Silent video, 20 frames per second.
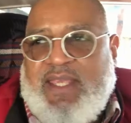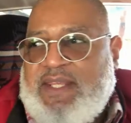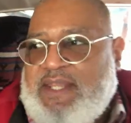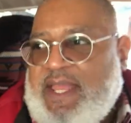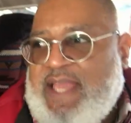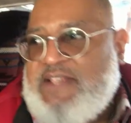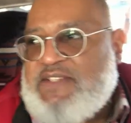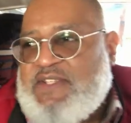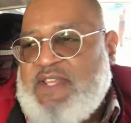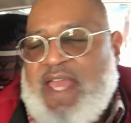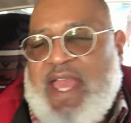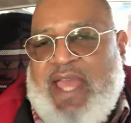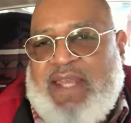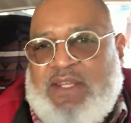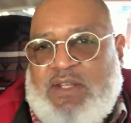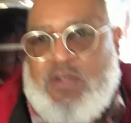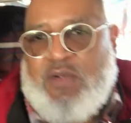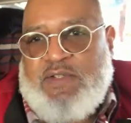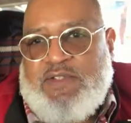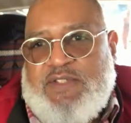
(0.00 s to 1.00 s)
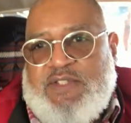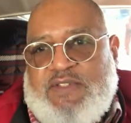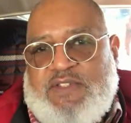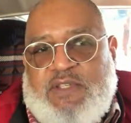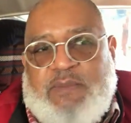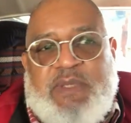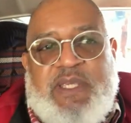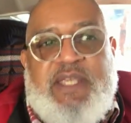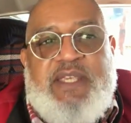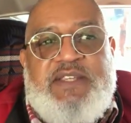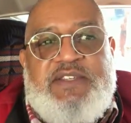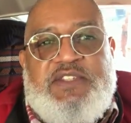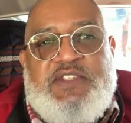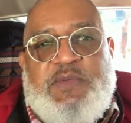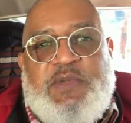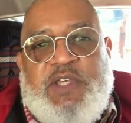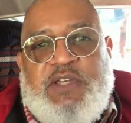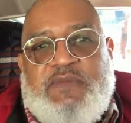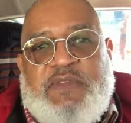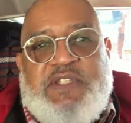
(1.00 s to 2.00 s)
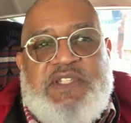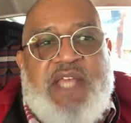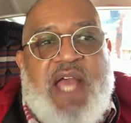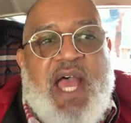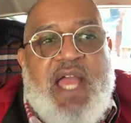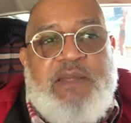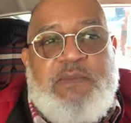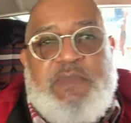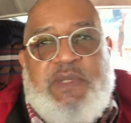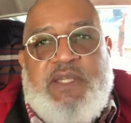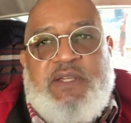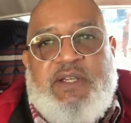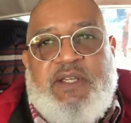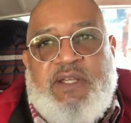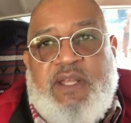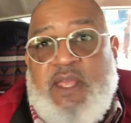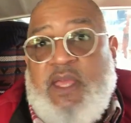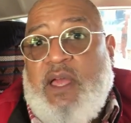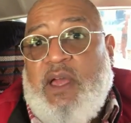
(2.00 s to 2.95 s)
nice to add in also some history of the time period